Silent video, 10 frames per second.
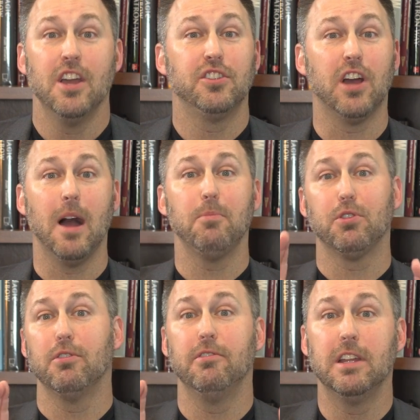Top
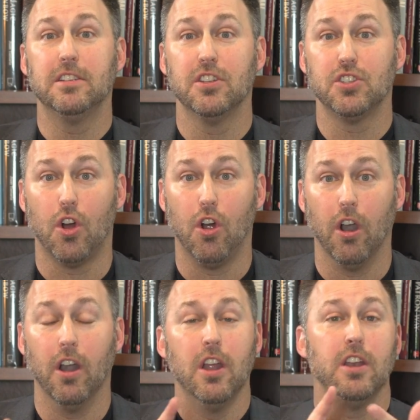three reasons
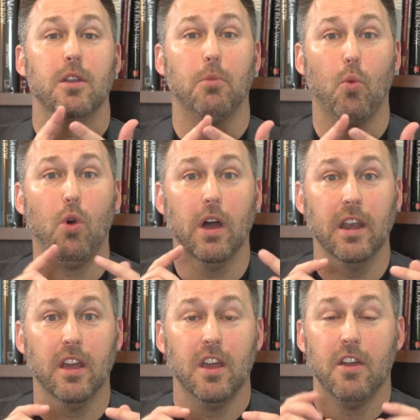are, number one,